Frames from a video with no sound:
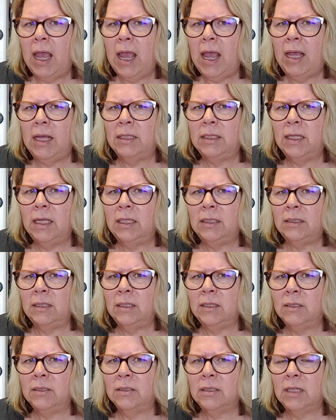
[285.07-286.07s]
And then
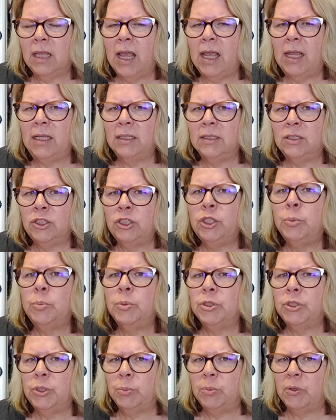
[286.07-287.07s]
there's like
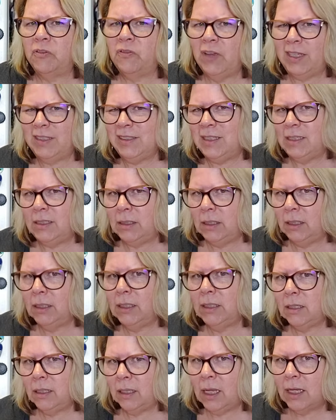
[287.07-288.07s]
super fancy dilly
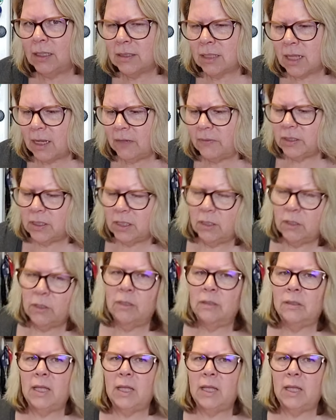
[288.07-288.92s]
deluxe knives that are